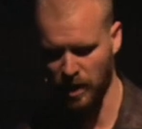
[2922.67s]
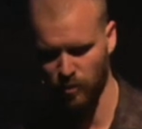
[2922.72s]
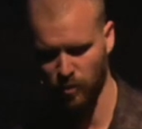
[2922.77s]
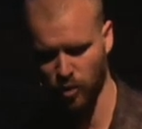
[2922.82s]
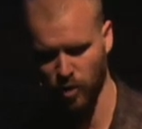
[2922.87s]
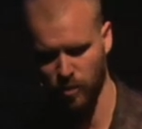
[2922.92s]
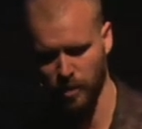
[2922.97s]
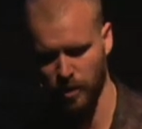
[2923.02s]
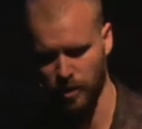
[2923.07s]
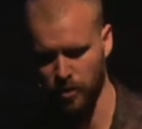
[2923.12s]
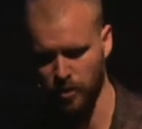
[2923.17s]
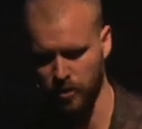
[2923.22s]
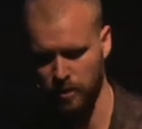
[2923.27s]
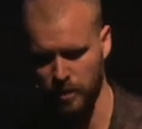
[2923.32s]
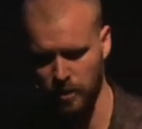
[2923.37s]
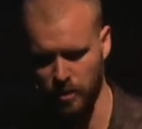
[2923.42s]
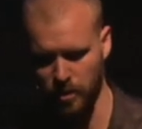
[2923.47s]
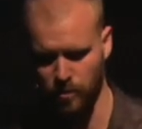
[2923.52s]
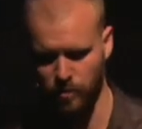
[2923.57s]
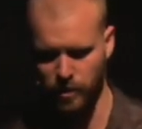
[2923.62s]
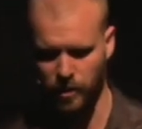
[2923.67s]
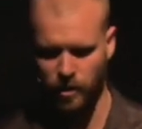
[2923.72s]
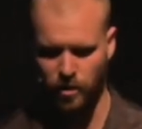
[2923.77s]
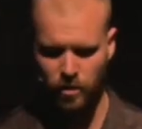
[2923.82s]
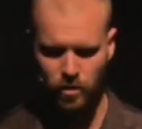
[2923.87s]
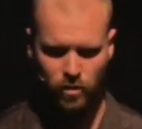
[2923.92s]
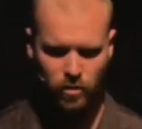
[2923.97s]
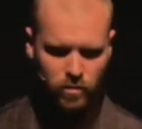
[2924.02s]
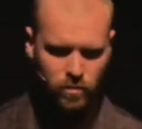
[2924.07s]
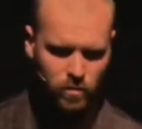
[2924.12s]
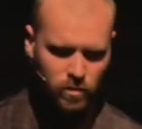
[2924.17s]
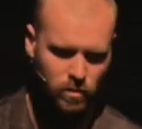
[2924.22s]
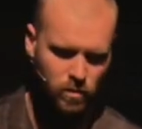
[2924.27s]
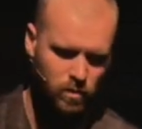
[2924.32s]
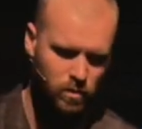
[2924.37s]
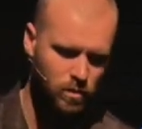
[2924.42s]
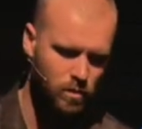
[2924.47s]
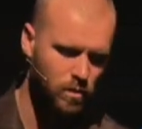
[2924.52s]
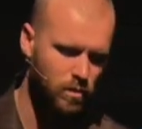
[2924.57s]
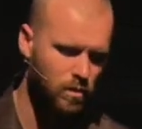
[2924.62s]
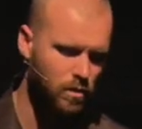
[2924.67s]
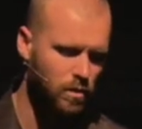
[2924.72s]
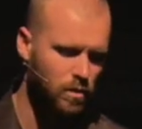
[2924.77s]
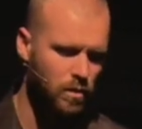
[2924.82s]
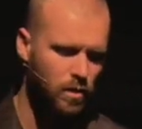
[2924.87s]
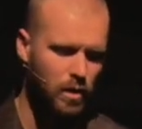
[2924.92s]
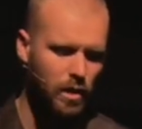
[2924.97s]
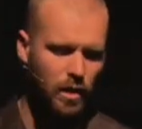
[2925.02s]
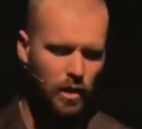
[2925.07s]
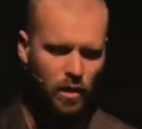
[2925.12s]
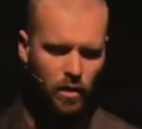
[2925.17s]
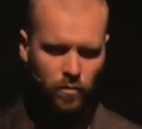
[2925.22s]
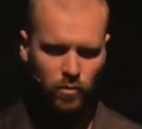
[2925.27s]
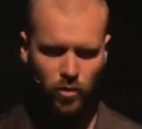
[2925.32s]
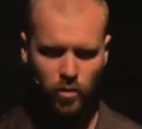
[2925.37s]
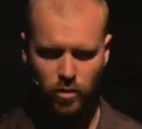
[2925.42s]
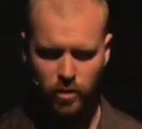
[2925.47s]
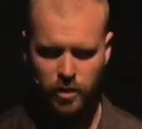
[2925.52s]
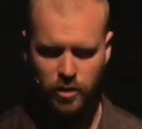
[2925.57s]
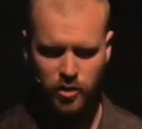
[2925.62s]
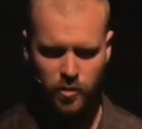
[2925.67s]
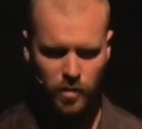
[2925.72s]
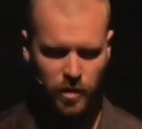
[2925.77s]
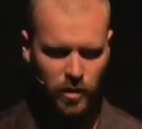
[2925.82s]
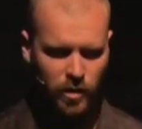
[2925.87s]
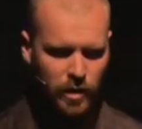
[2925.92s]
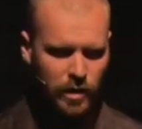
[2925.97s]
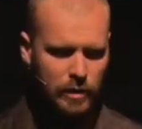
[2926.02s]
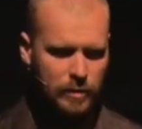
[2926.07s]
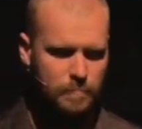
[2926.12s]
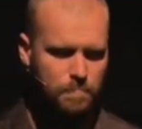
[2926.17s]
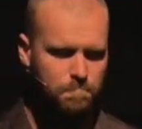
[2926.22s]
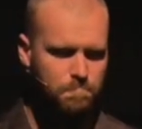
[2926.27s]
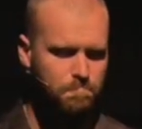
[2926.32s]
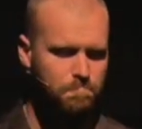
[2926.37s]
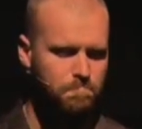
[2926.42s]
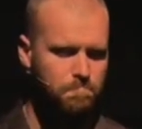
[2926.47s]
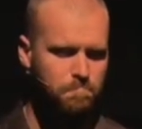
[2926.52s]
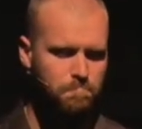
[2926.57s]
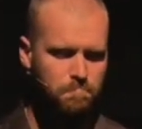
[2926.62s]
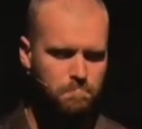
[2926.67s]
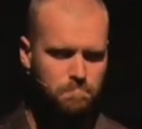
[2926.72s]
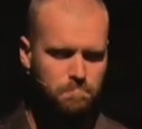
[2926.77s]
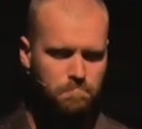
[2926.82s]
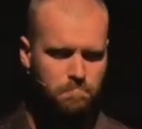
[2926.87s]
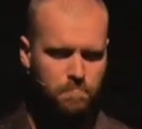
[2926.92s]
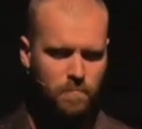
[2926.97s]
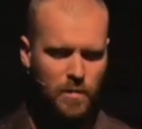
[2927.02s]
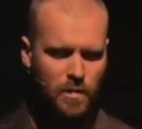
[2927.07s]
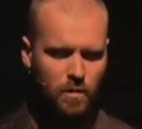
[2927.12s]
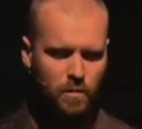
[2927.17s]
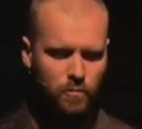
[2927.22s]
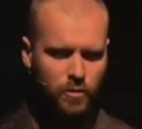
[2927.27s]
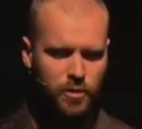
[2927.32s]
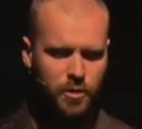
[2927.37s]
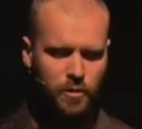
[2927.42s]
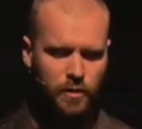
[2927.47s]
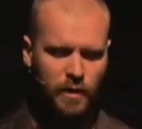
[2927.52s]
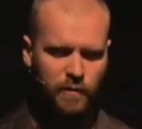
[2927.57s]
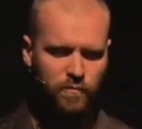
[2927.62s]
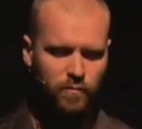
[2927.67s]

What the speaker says: more about Your kingdom than our own. Come, Holy Spirit, would You have